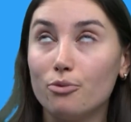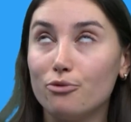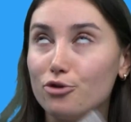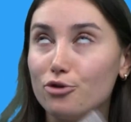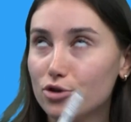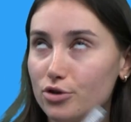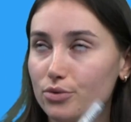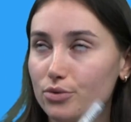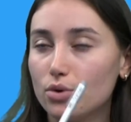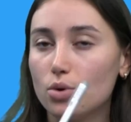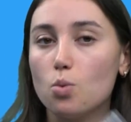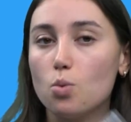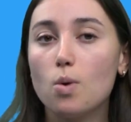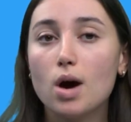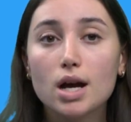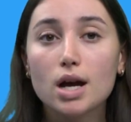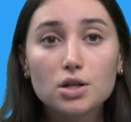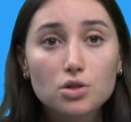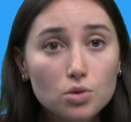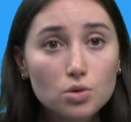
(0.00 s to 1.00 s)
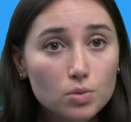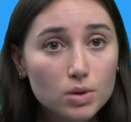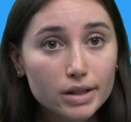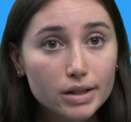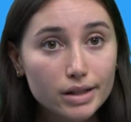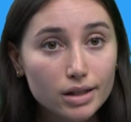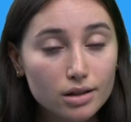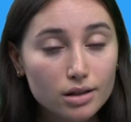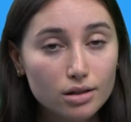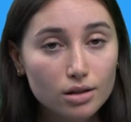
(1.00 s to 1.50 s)
first of all, why do we
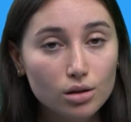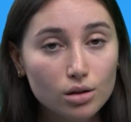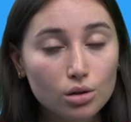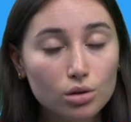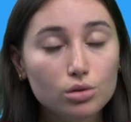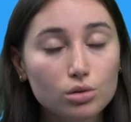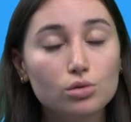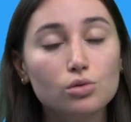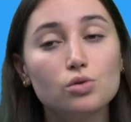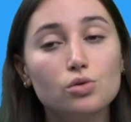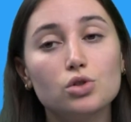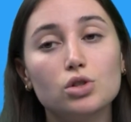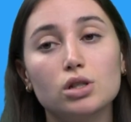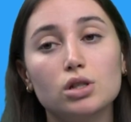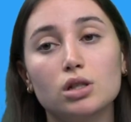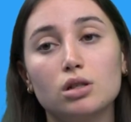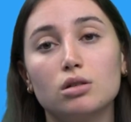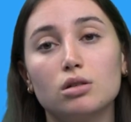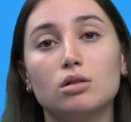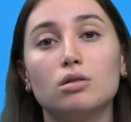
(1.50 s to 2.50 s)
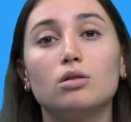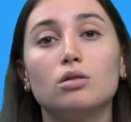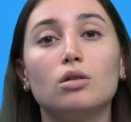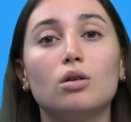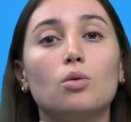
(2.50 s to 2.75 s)
need a conclusion?